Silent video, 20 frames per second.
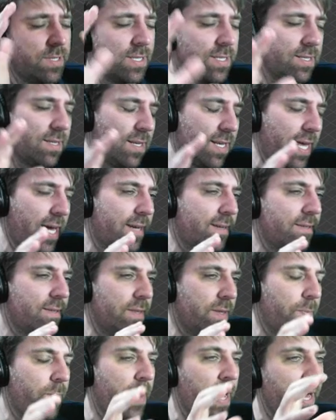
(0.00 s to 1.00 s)

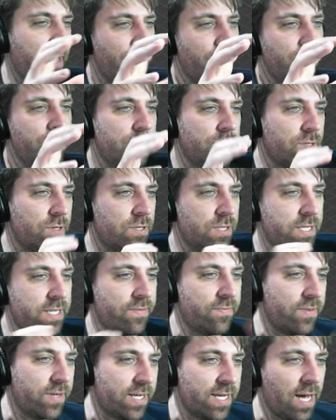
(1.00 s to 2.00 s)
select the panels on
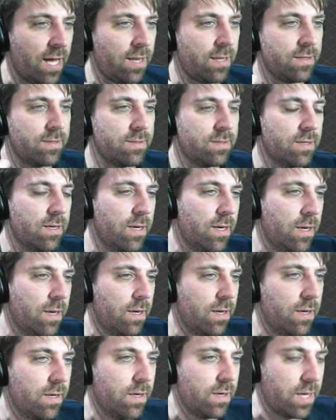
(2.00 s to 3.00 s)
different colors
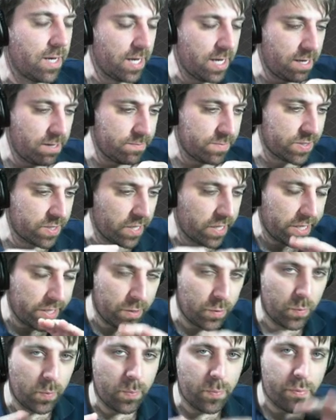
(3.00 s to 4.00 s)
um, so
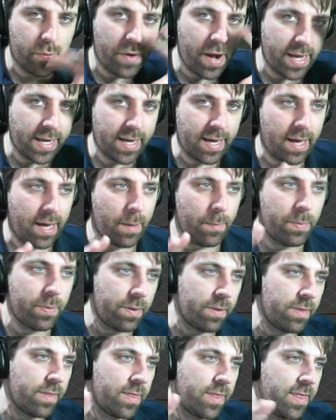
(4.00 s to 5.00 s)
it'll break up
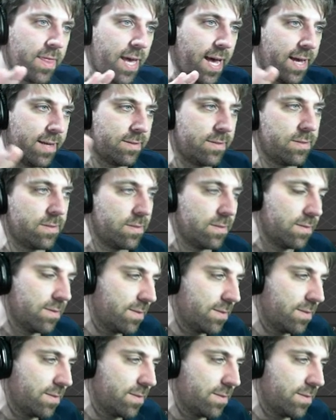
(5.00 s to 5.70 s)
that.